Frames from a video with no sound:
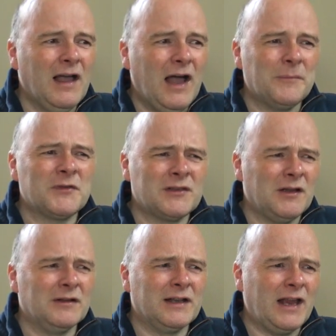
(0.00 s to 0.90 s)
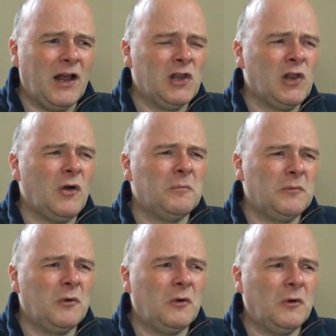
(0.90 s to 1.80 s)
I'm certainly a lot
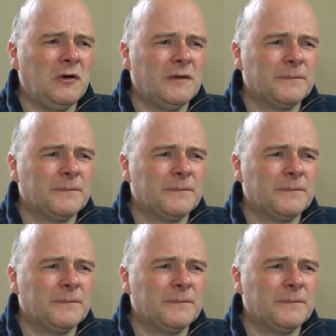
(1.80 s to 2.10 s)
more